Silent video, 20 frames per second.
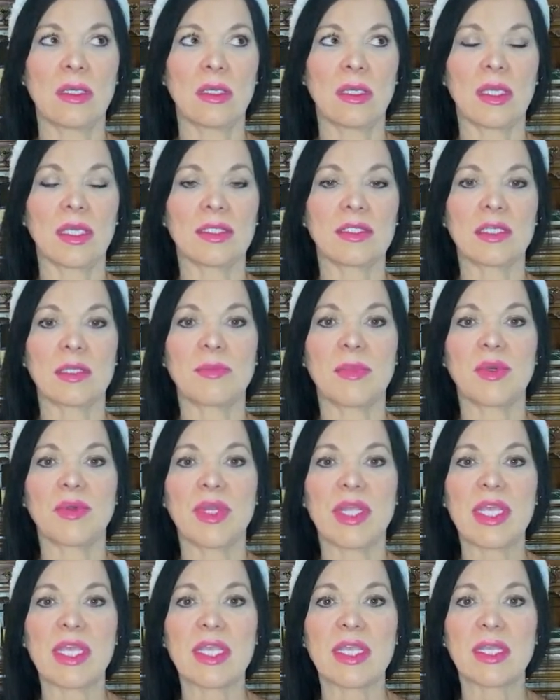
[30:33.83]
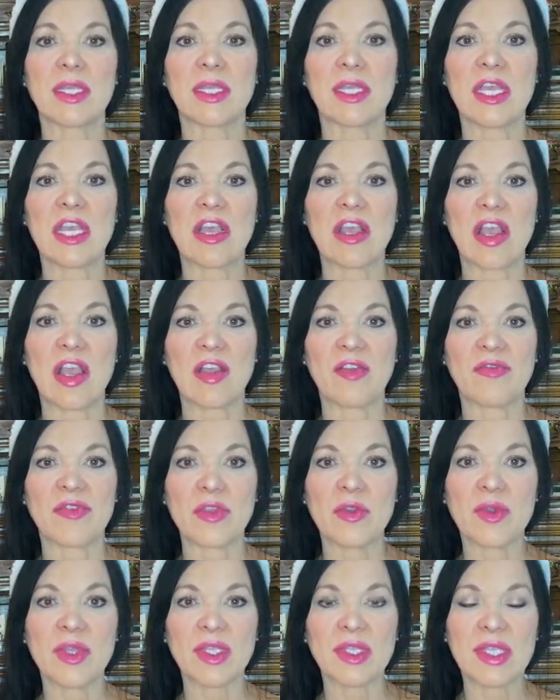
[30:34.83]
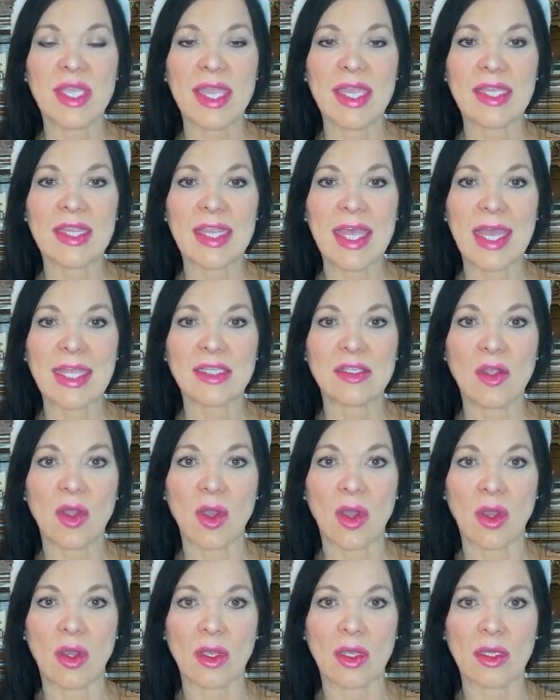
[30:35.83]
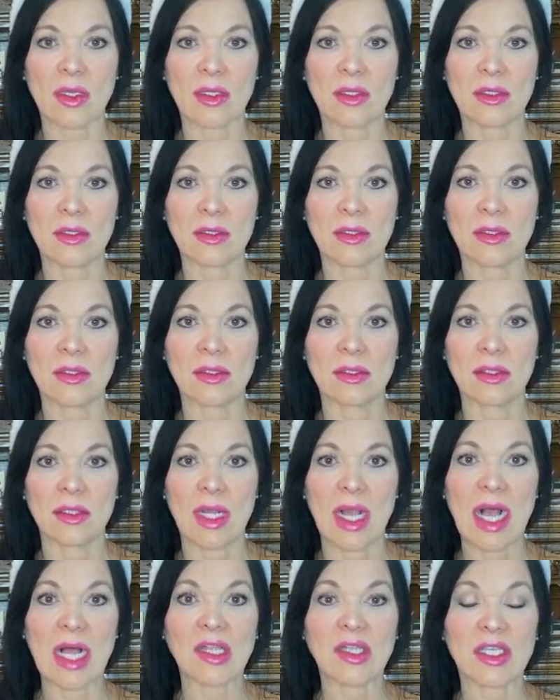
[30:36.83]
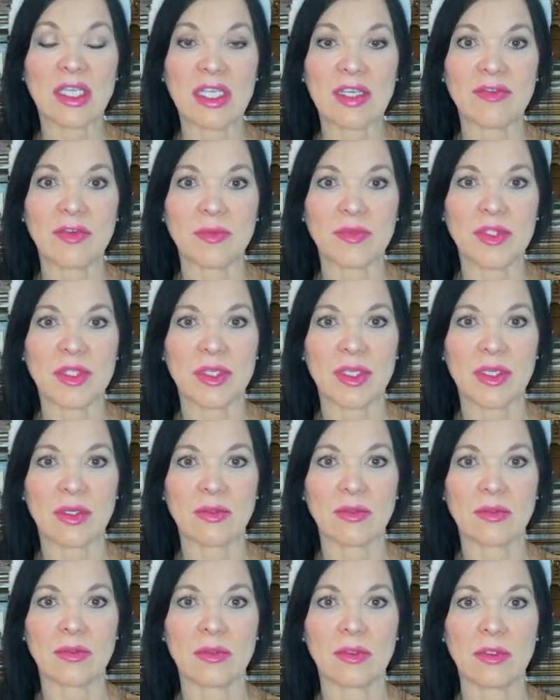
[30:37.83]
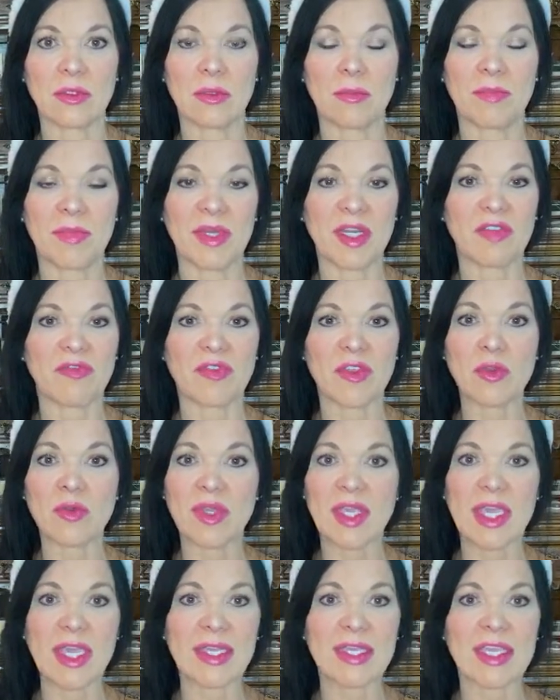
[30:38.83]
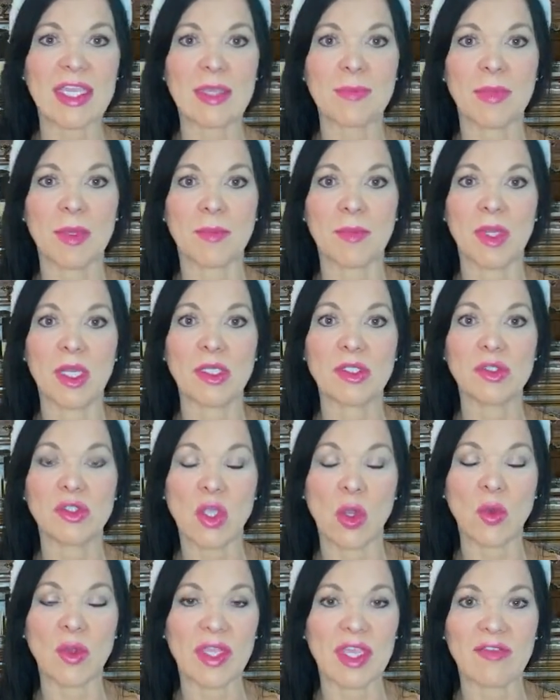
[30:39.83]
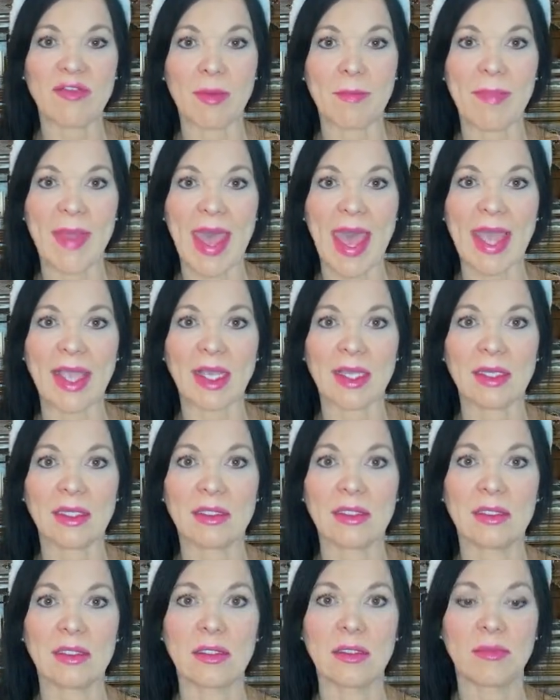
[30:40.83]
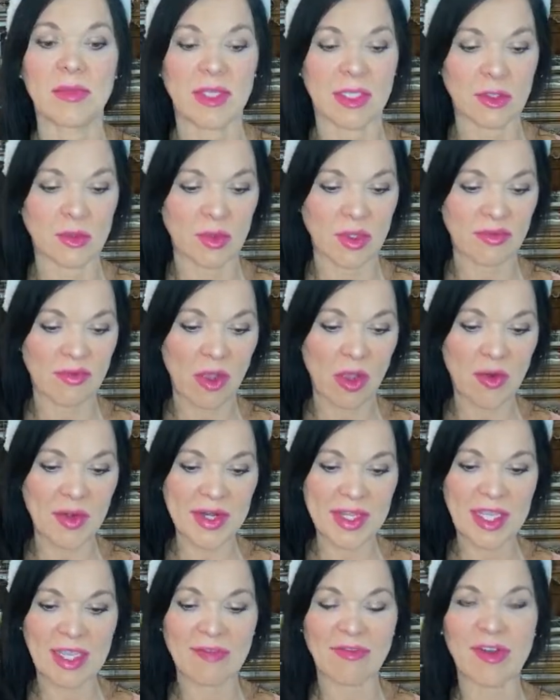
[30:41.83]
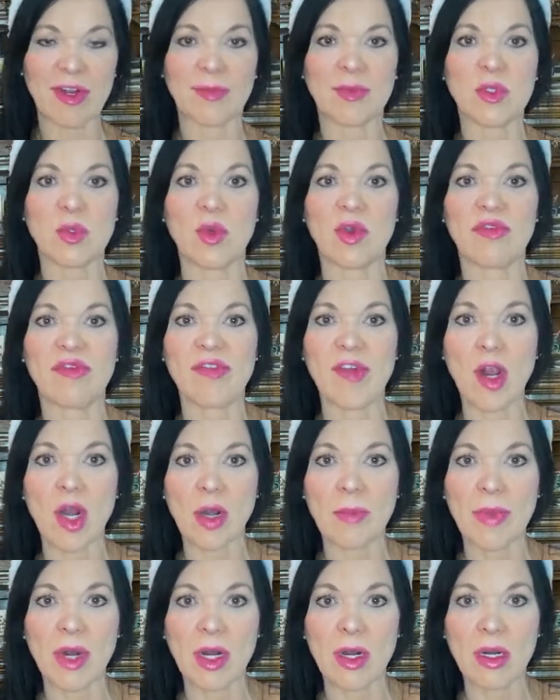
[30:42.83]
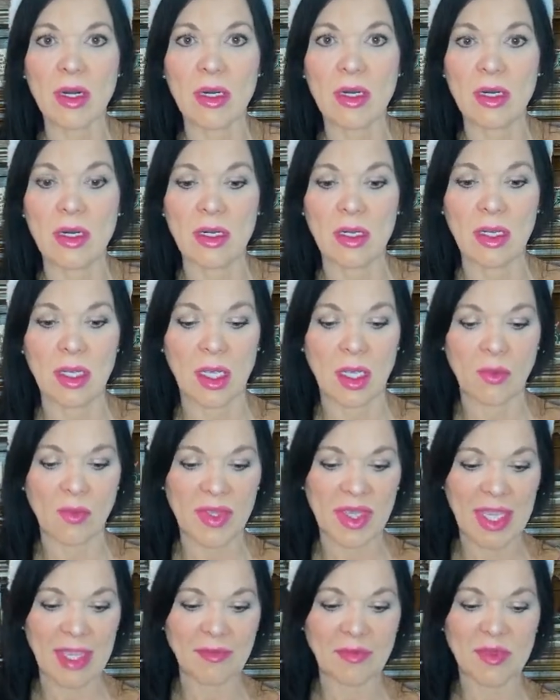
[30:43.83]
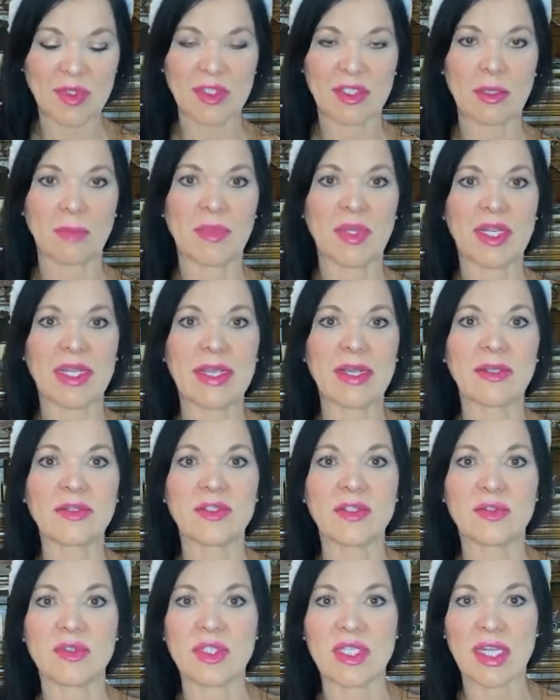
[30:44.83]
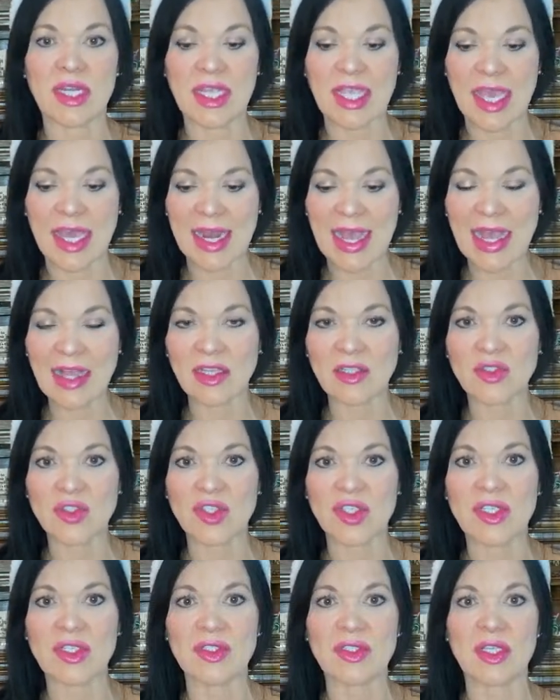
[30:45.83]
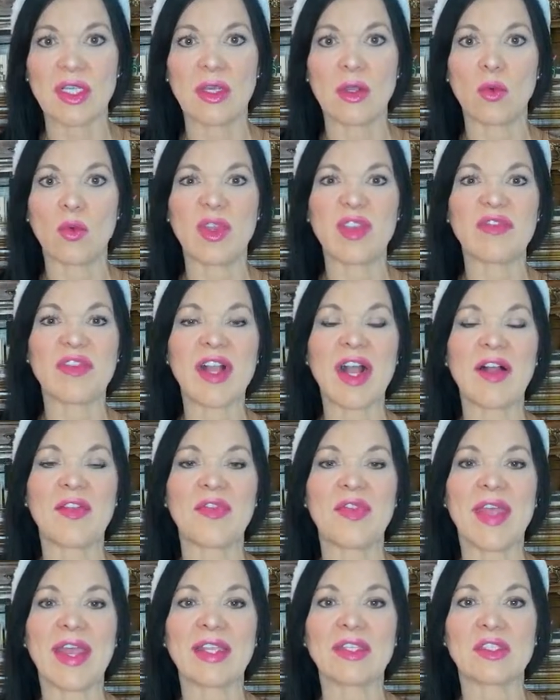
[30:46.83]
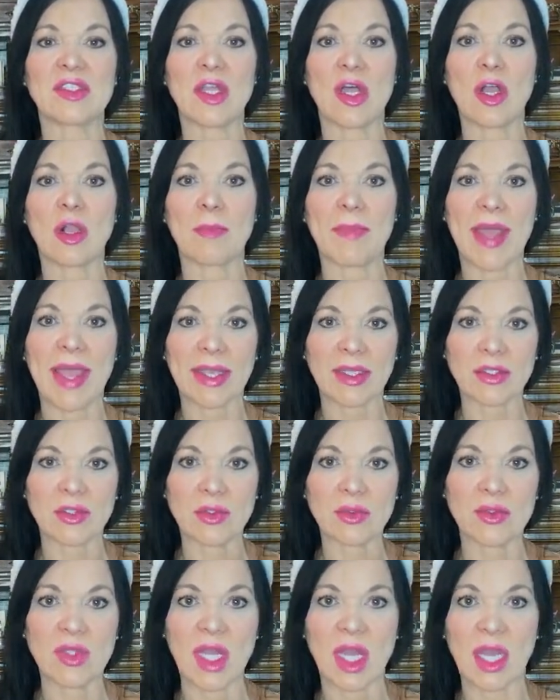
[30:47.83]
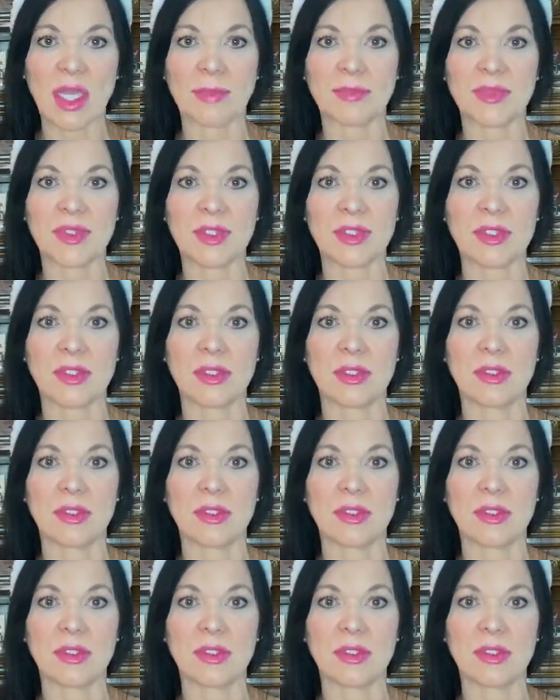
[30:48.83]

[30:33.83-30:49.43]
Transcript: He said, Monique, if you can take that dog, I'll give him to you. But if you can't keep him, don't give him back. Because we've already given him to a farmer, and we gave him to somebody else who said he had allergies. We've gotten that dog back 2 times.